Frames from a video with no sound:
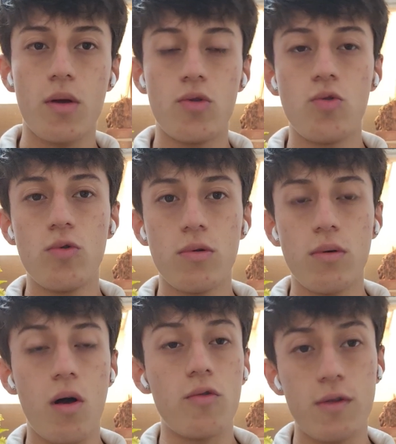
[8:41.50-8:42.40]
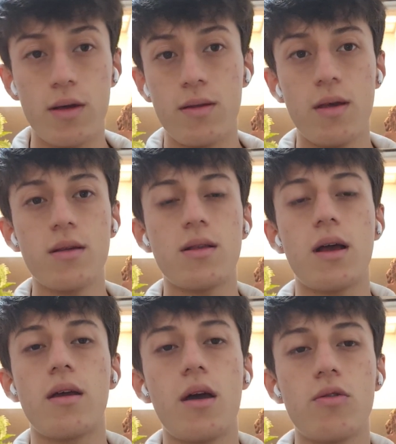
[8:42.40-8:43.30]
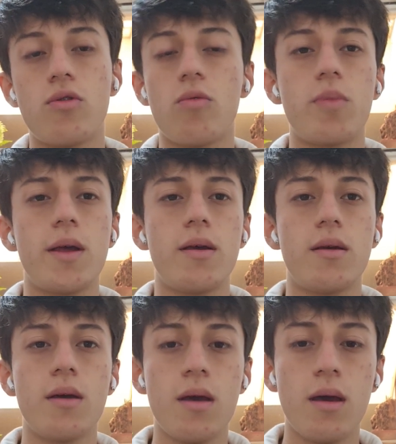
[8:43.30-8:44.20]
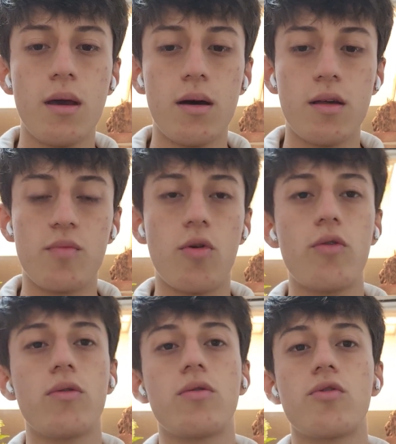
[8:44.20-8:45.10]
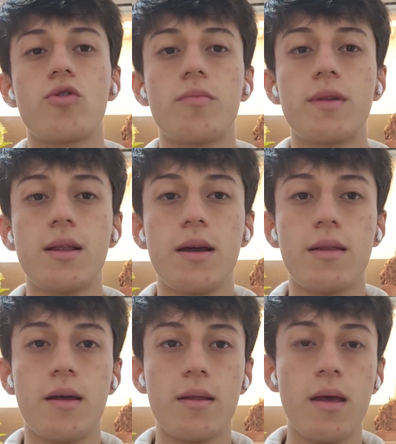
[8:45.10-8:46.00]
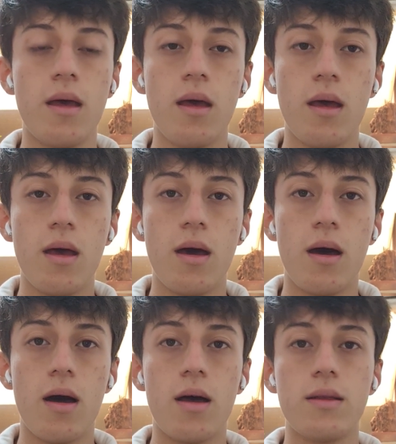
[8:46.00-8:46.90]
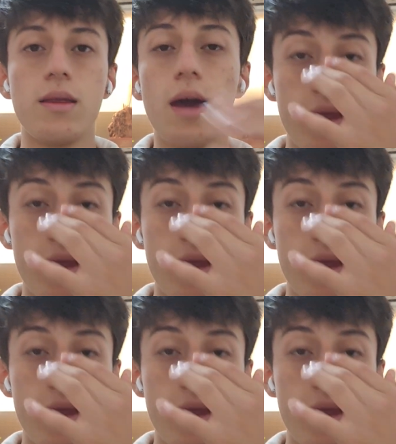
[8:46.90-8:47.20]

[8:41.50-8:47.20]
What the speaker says: do outside things, like, I don't know, play a sport or something like that. And yeah,